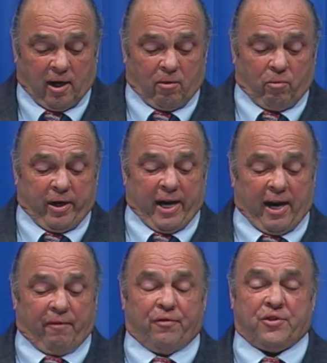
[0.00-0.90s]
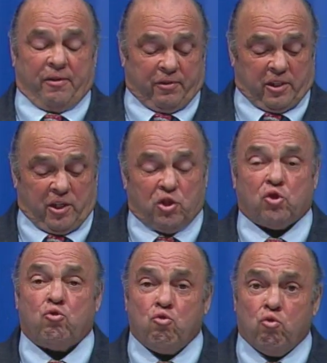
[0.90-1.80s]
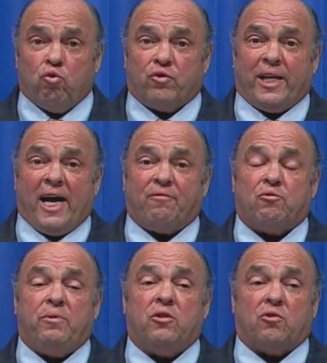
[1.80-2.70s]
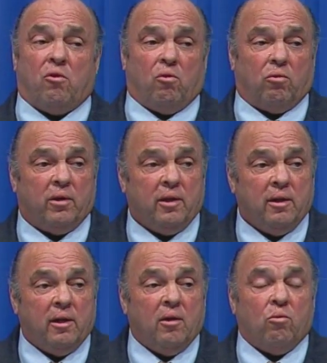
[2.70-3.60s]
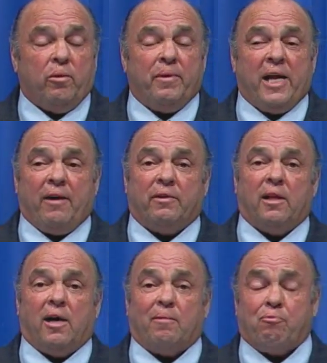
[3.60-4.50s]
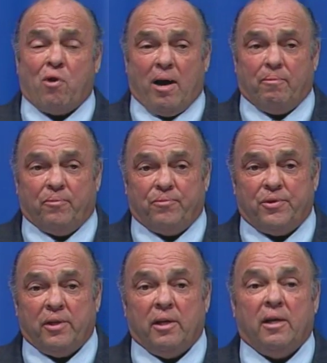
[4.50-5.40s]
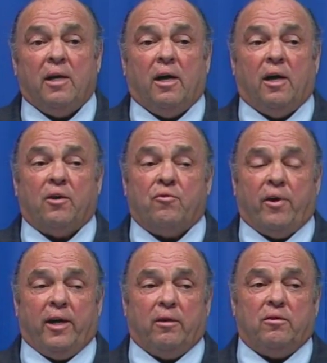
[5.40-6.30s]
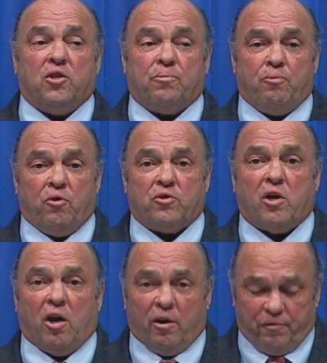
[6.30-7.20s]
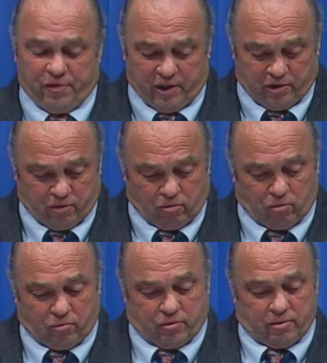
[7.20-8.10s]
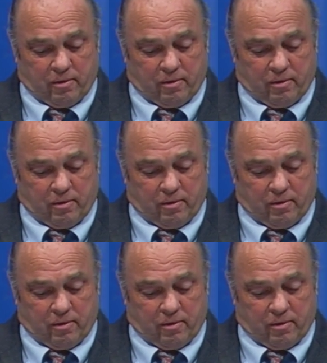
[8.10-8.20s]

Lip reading: We have 17 schools that have to be sold. We've been having a lot of problems trying to disperse of these schools.